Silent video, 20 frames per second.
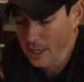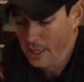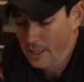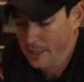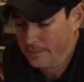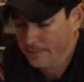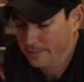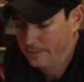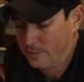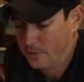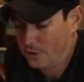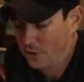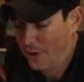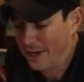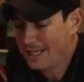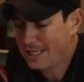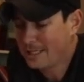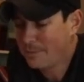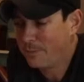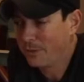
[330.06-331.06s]
Um, so
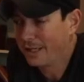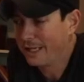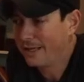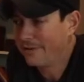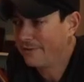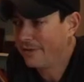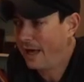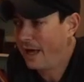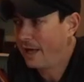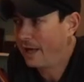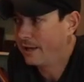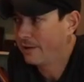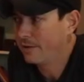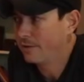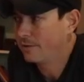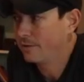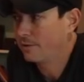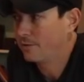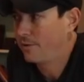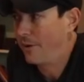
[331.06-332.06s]
I just believe that
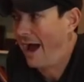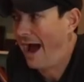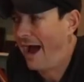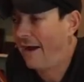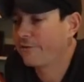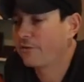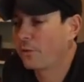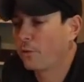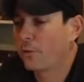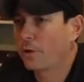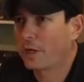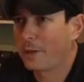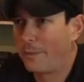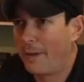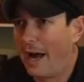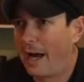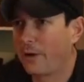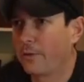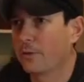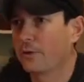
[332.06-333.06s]
you have to work
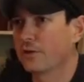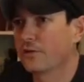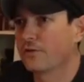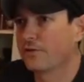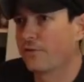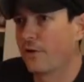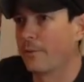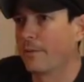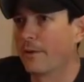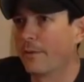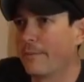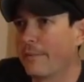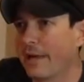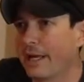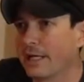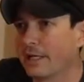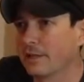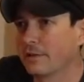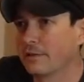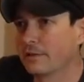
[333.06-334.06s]
backwards from the
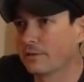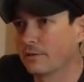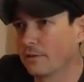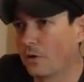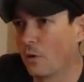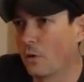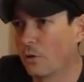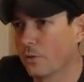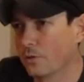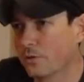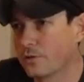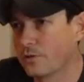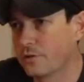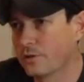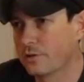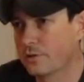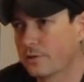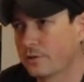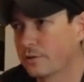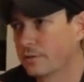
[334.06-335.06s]
main
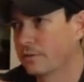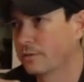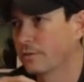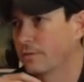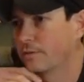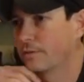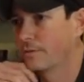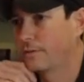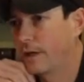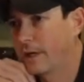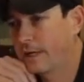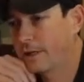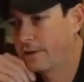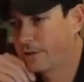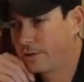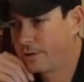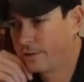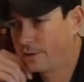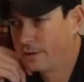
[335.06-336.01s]
goals, right?